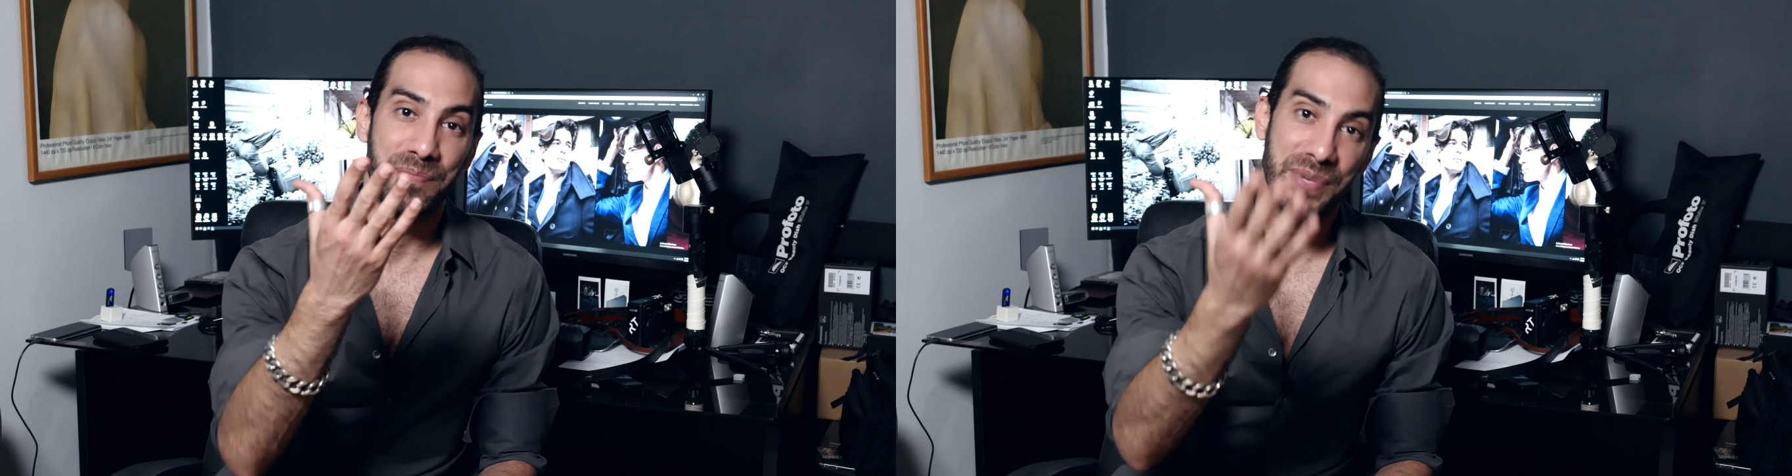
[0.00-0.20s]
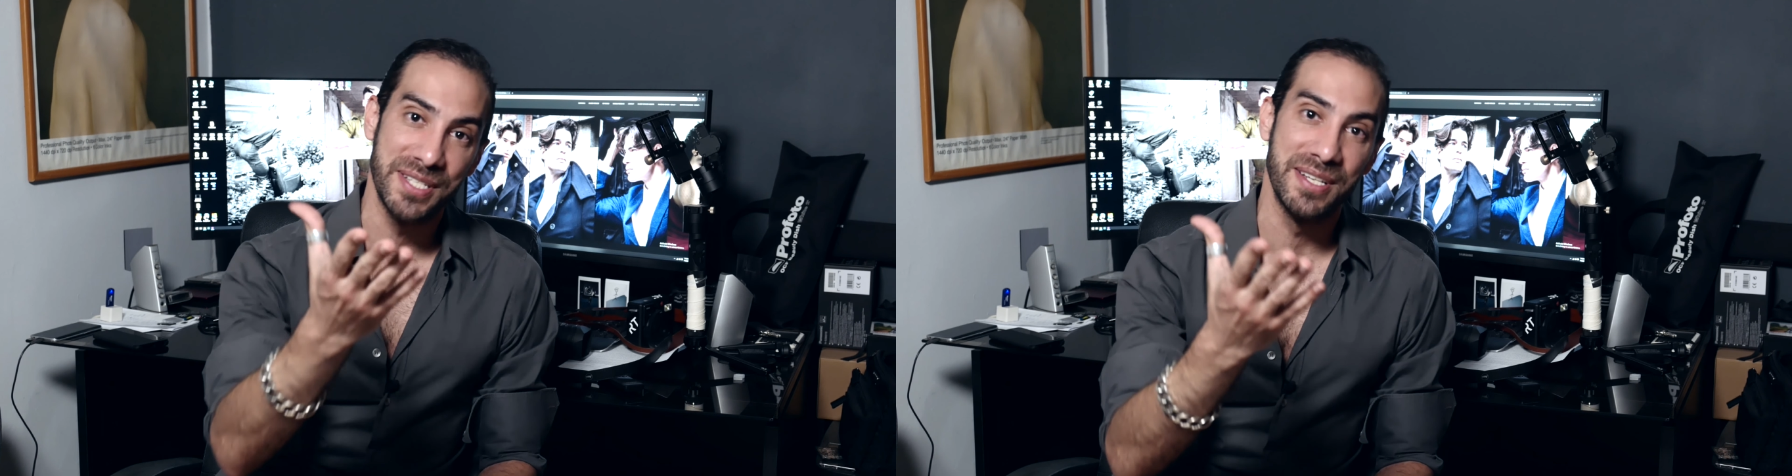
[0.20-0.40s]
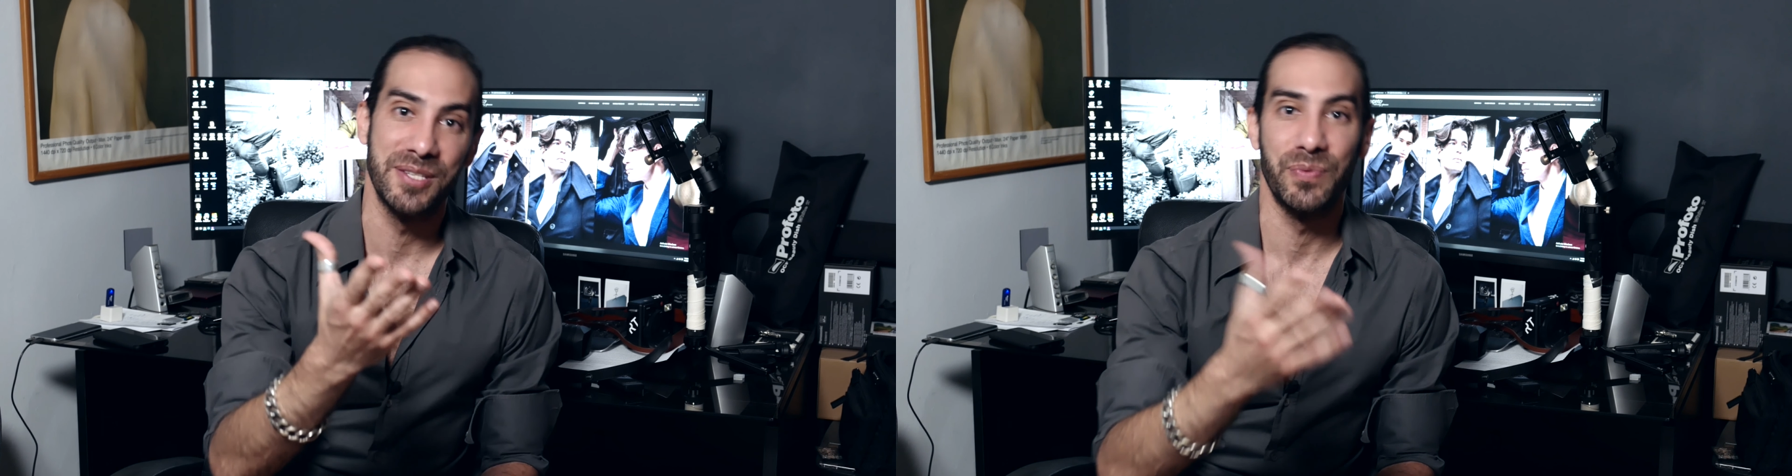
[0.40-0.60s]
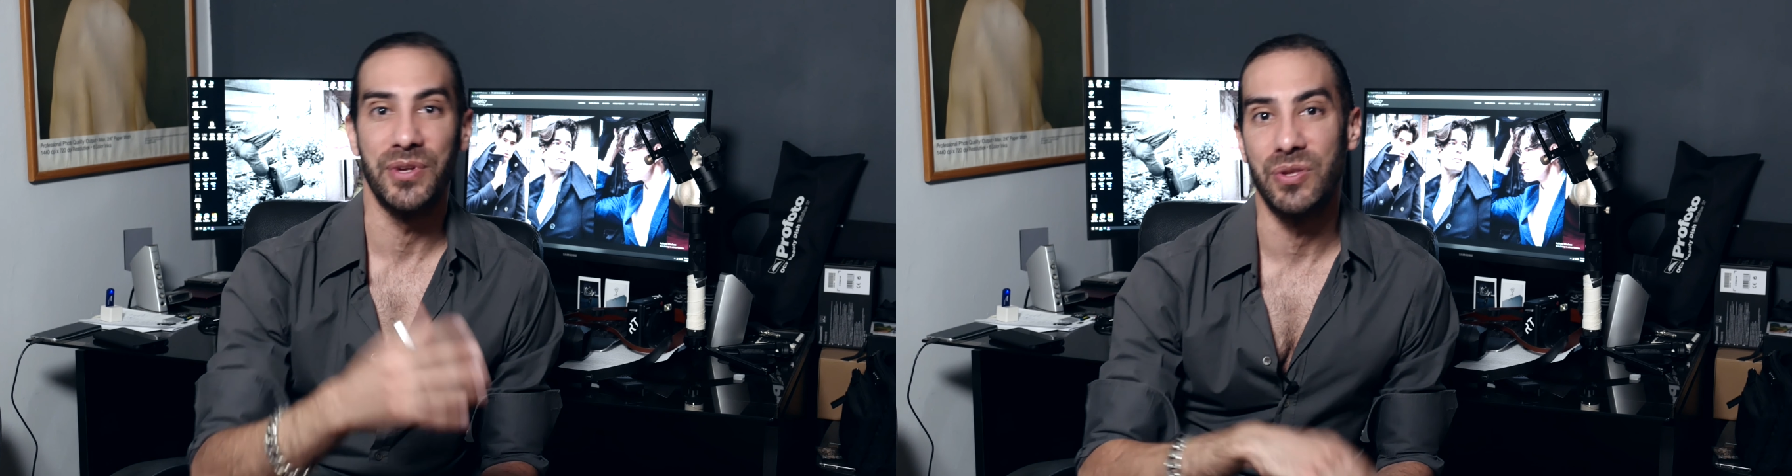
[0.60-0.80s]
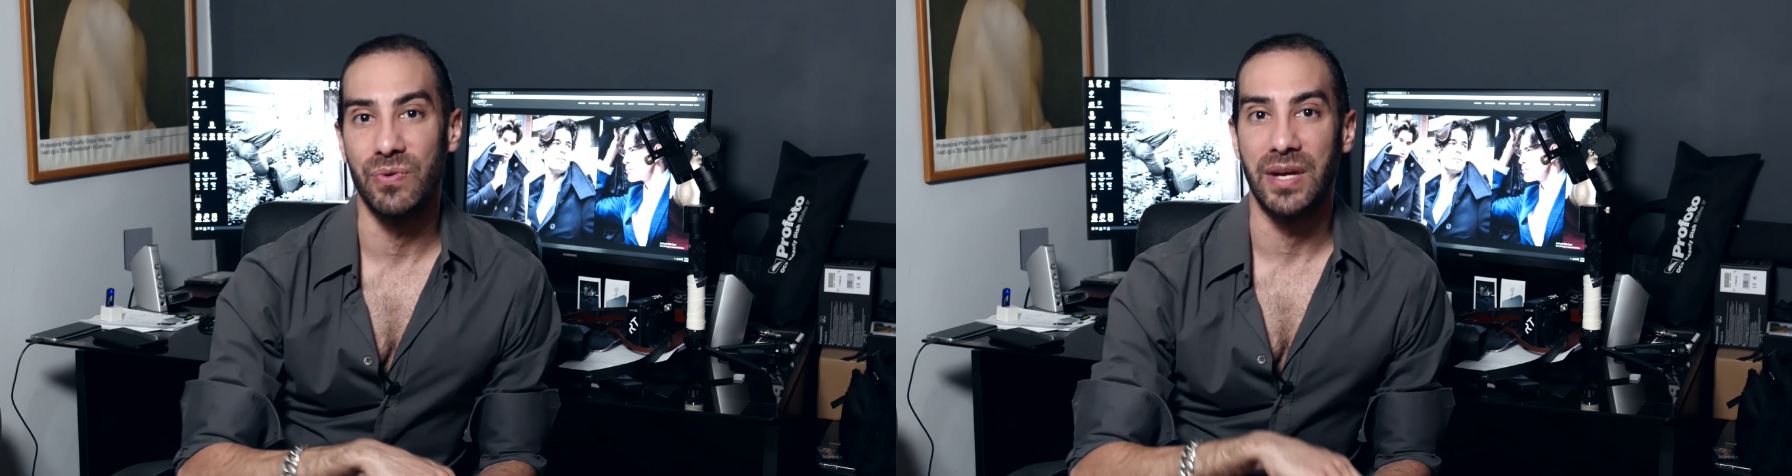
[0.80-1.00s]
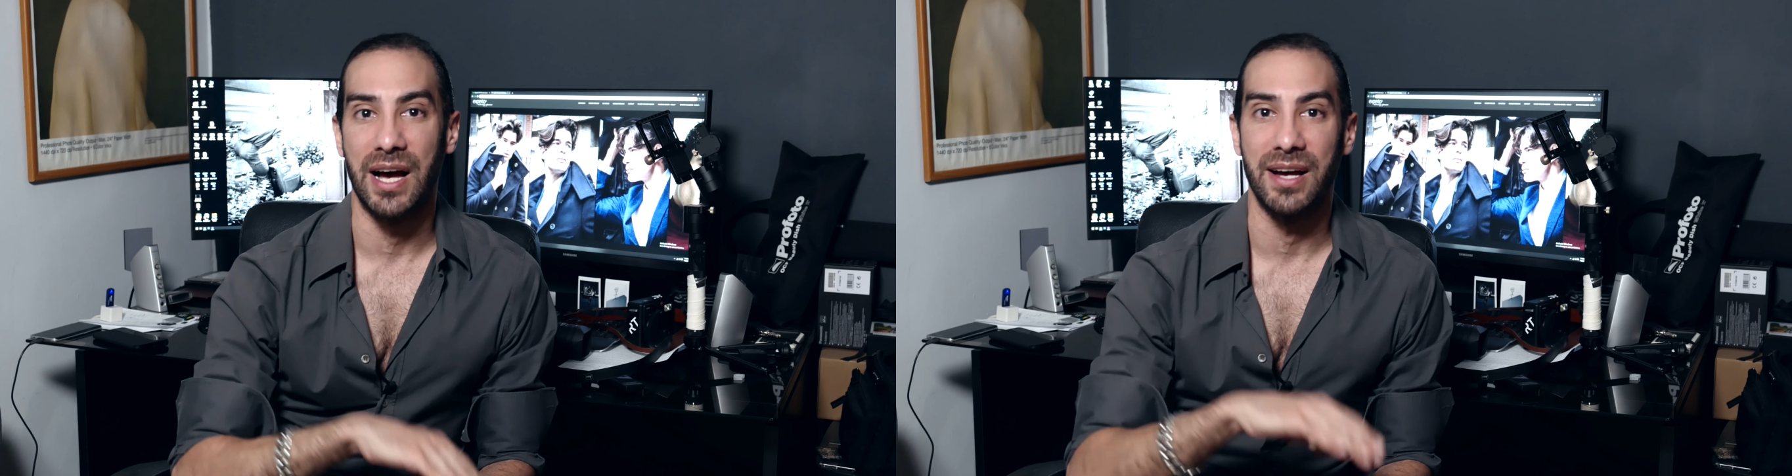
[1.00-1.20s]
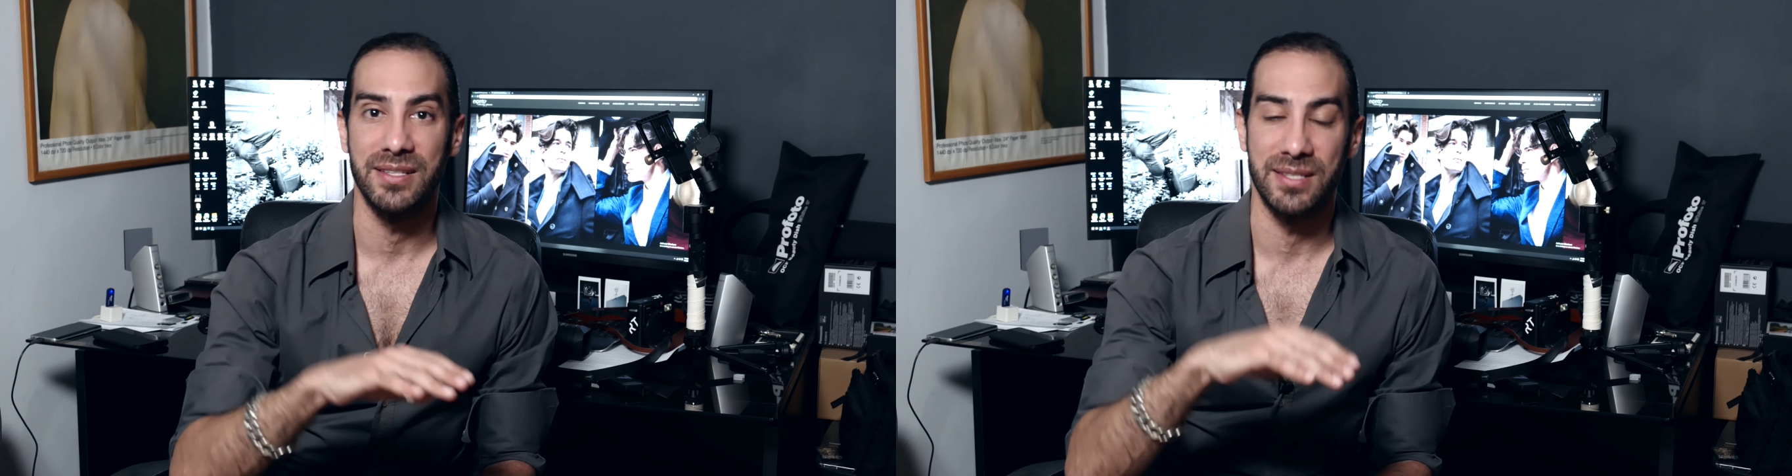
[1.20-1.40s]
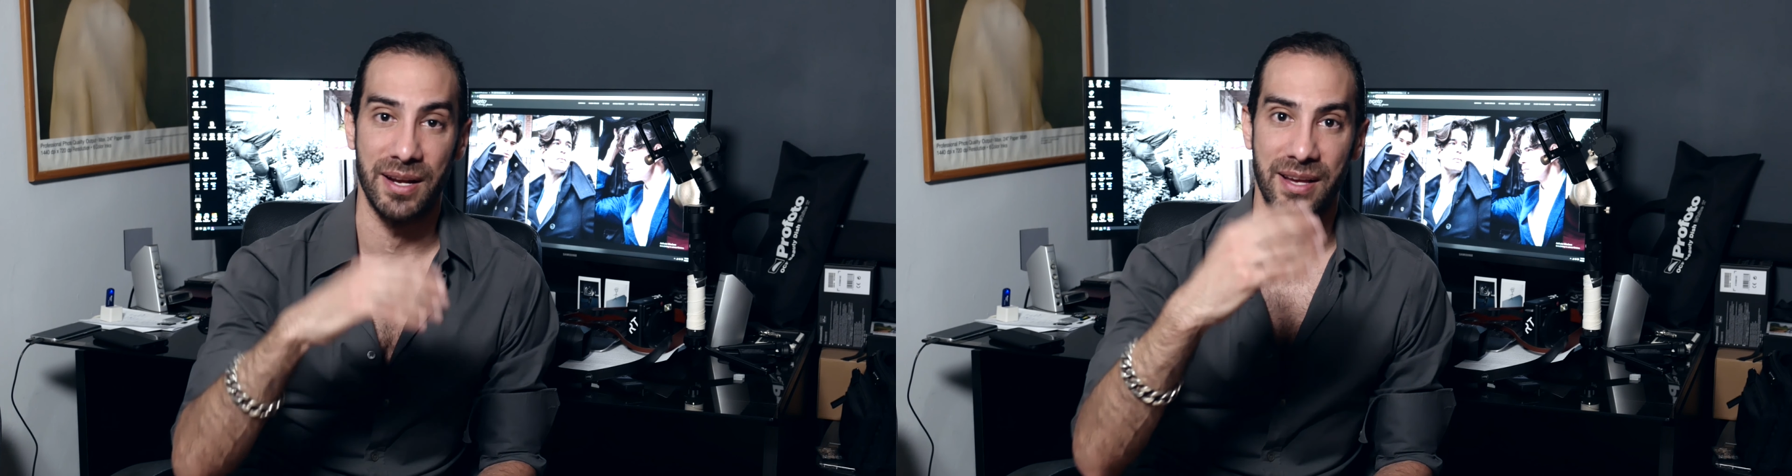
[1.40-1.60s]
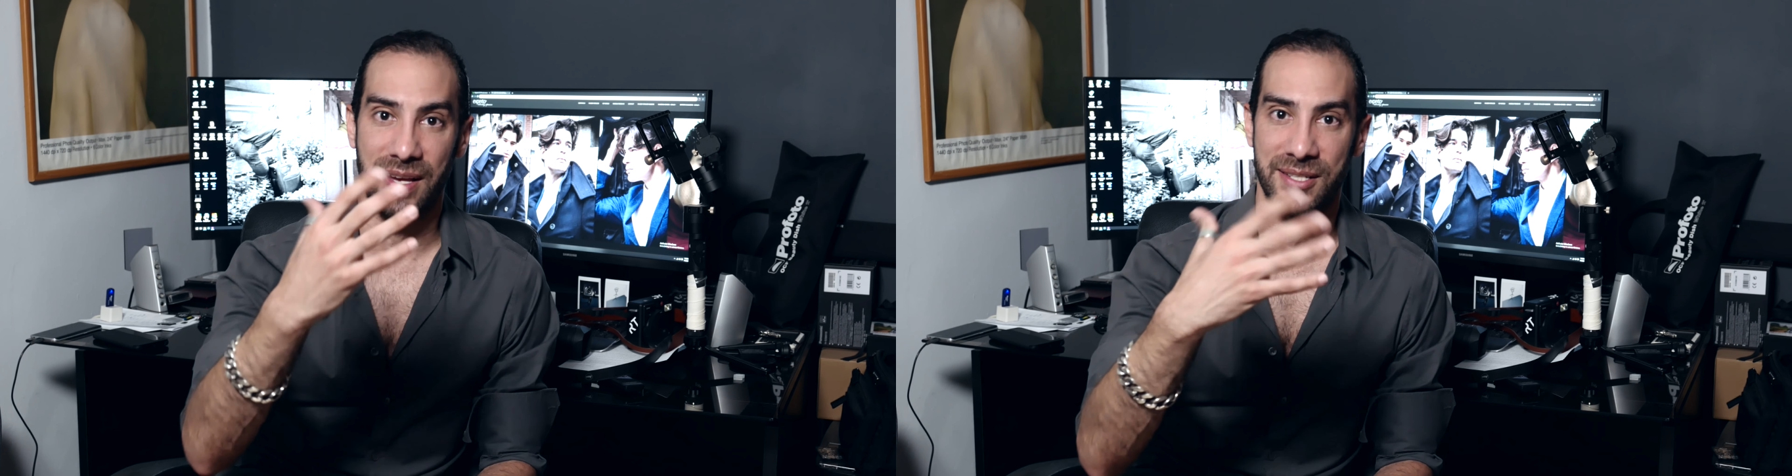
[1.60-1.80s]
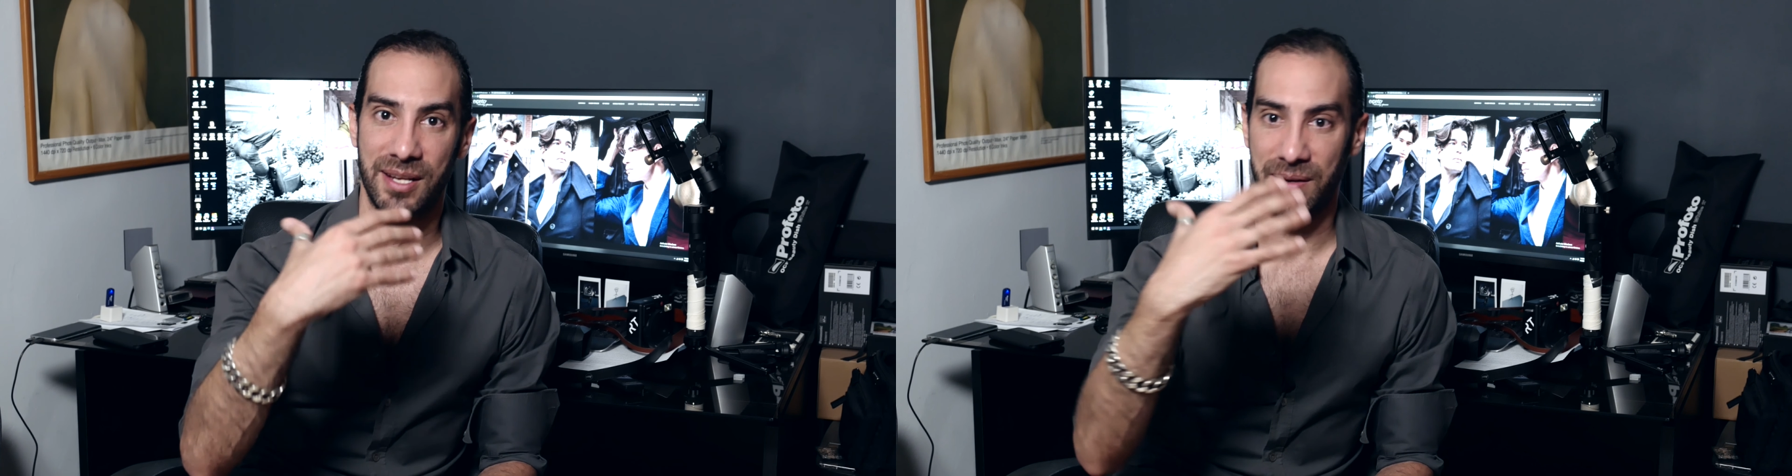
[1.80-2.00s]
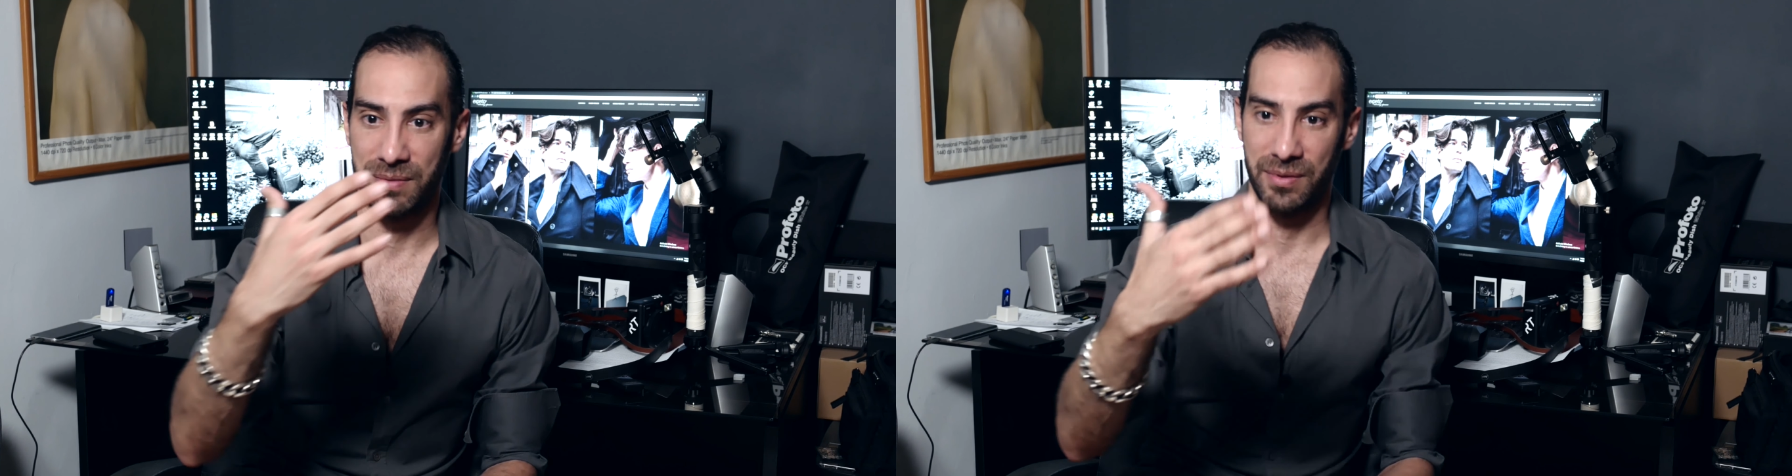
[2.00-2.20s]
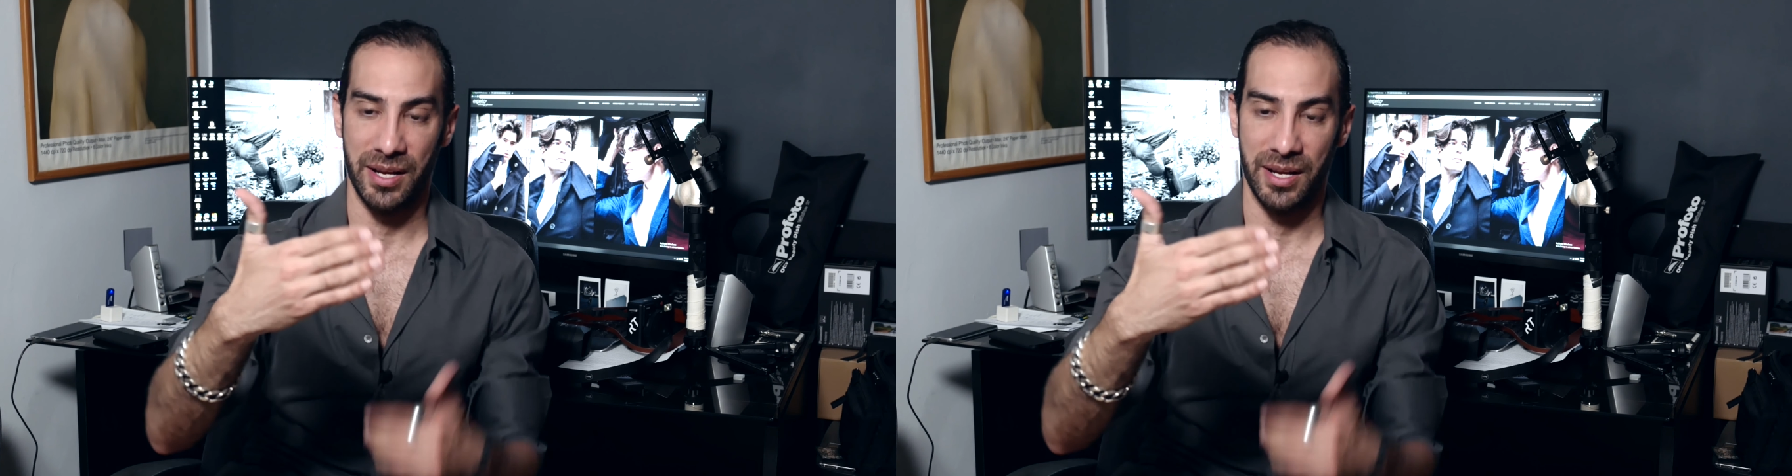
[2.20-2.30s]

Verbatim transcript: business with you guys like as a